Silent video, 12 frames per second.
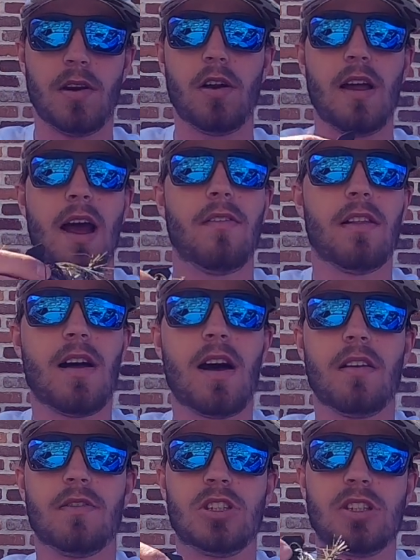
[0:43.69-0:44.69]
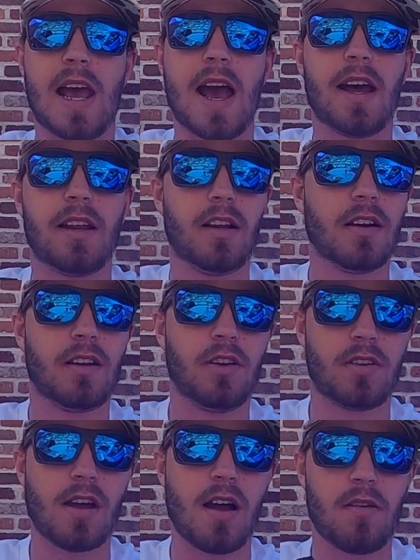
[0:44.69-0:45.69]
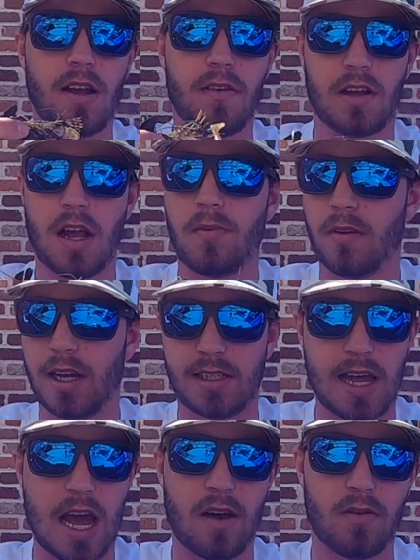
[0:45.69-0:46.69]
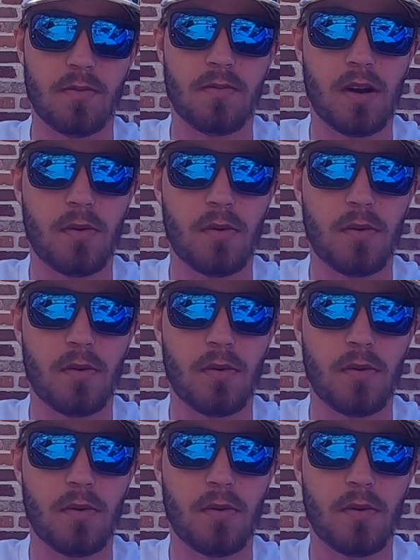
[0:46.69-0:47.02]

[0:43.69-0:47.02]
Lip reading: We don't have a lot of shad here in Utah. We have a couple lakes that have them.